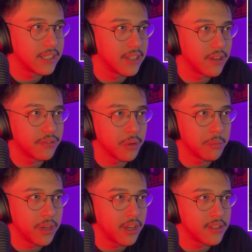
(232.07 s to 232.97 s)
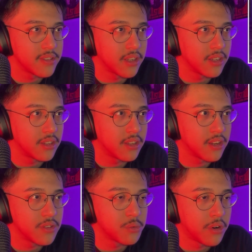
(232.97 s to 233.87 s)
I feel bad. He's not gonna
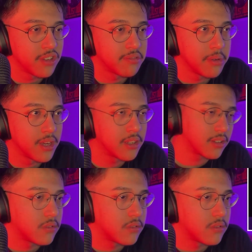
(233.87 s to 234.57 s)
get his wife back.